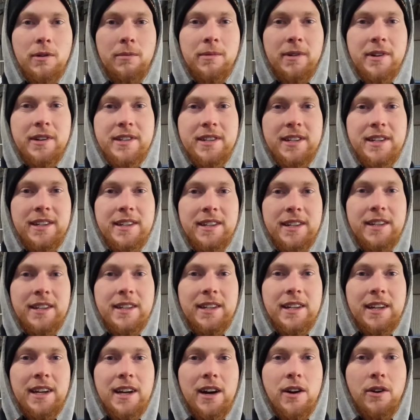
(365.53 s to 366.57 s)
but
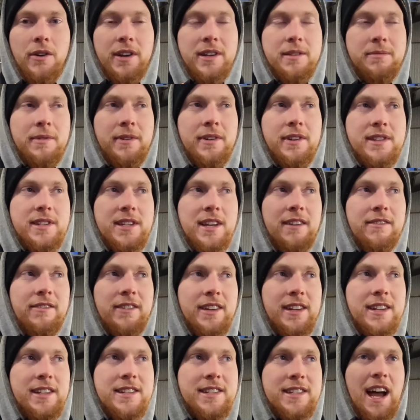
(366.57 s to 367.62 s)
our experience of
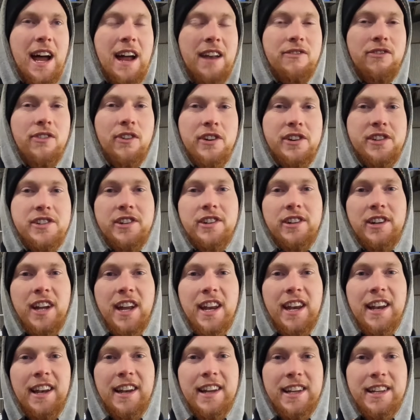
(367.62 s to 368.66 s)
it is at first you're
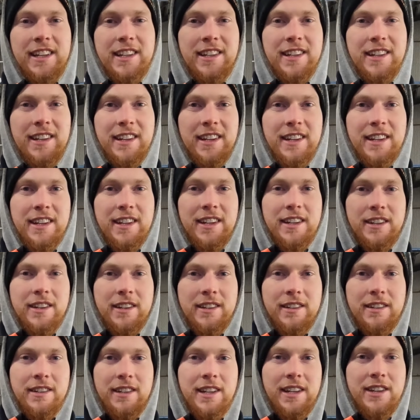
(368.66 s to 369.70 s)
kind of like
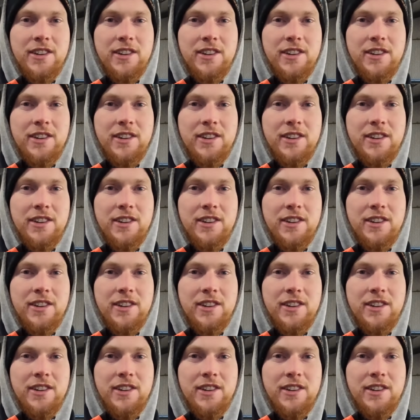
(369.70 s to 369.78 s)
in